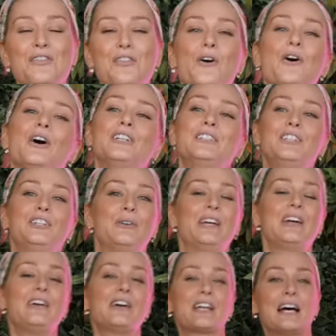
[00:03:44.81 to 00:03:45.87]
thought, you know,
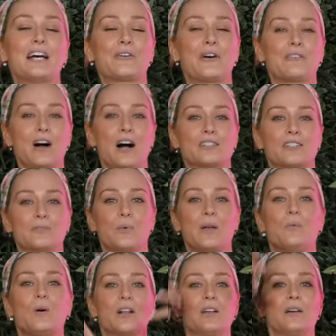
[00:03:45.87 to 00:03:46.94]
here at Cali Craft Cocktails,
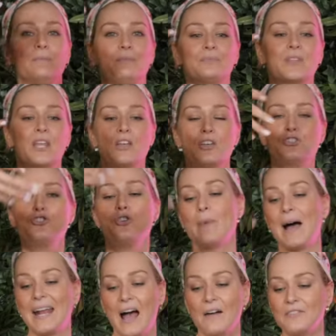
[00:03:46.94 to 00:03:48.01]
we want to, you
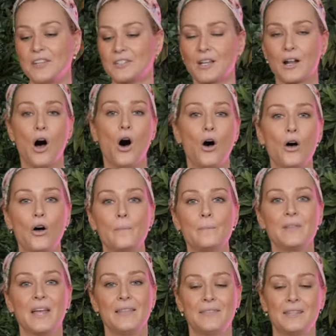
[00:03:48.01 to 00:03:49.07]
might have this at
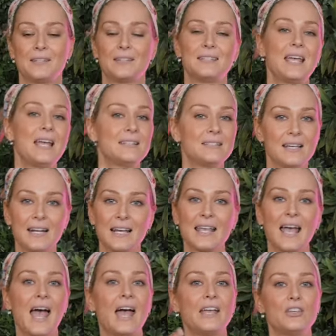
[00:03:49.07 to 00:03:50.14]
home. This is easier to
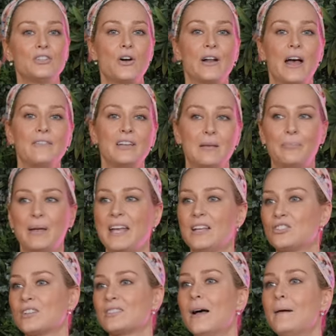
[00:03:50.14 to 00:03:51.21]
get. You don't have any
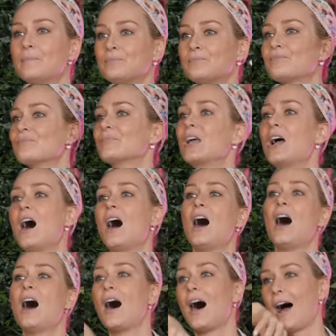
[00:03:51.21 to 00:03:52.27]
peaches. Put it at home.
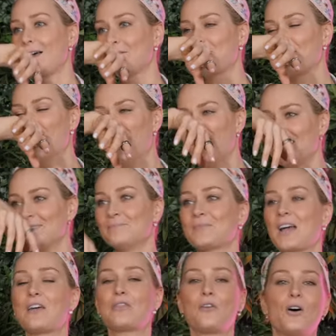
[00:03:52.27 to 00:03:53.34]
Sure. I
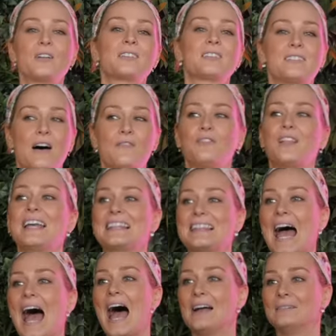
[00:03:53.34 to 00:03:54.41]
thought stuff like
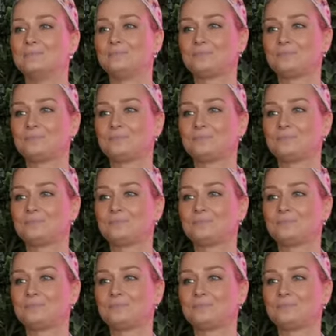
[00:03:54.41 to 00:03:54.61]
that.